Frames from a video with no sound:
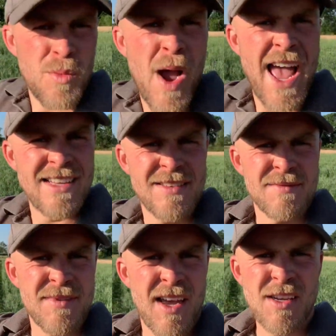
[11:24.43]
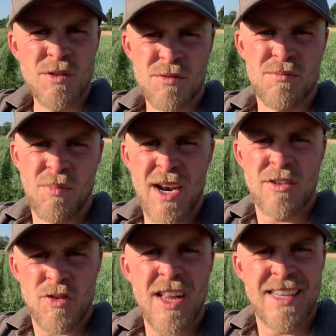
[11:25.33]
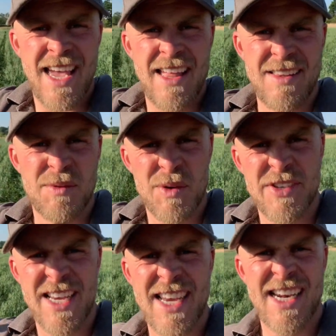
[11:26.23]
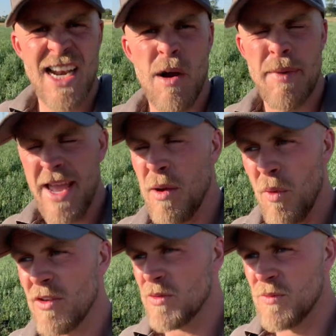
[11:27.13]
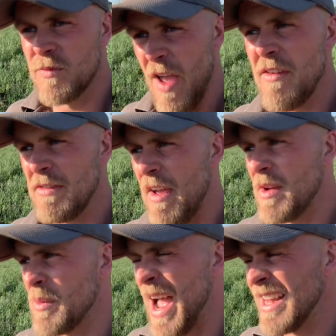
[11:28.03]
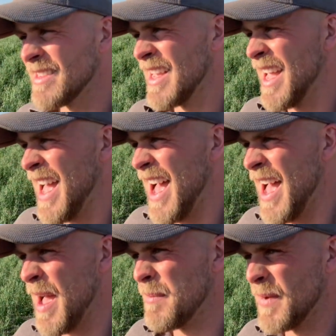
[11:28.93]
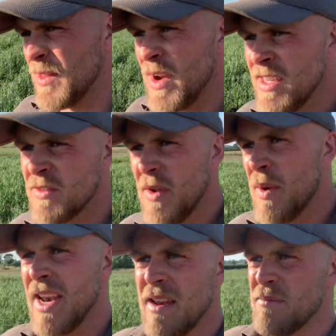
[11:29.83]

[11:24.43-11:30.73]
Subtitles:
wet. And it was, when I drilled it, that we were sinking a little bit. It was very, very wet. And the rest of it went in